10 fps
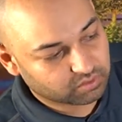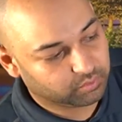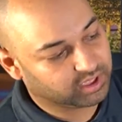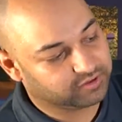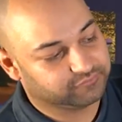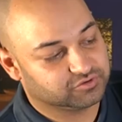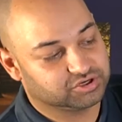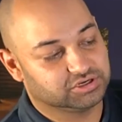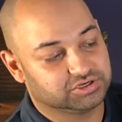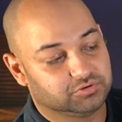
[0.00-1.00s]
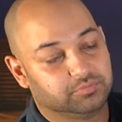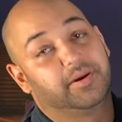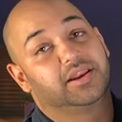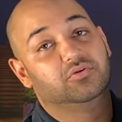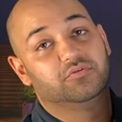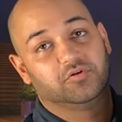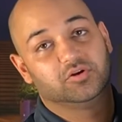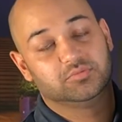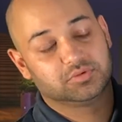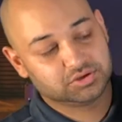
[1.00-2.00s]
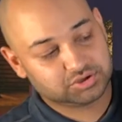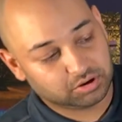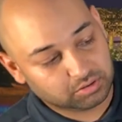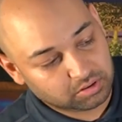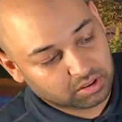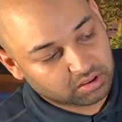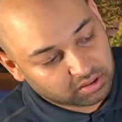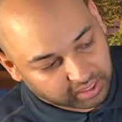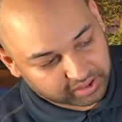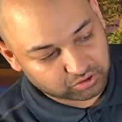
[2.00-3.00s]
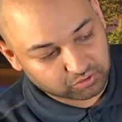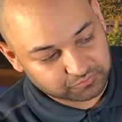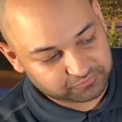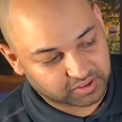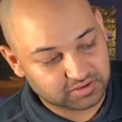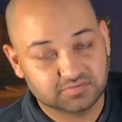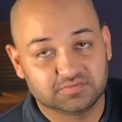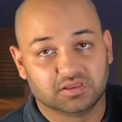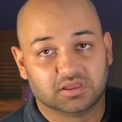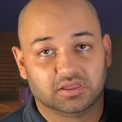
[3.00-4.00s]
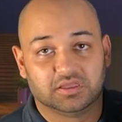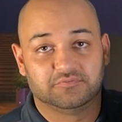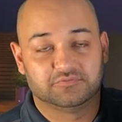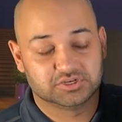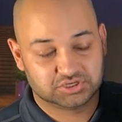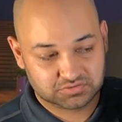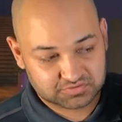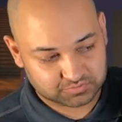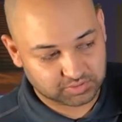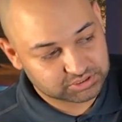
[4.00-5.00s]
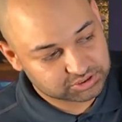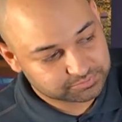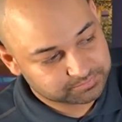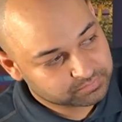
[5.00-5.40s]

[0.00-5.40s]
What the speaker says: We have traditional manual volume control and your phase inversion switch.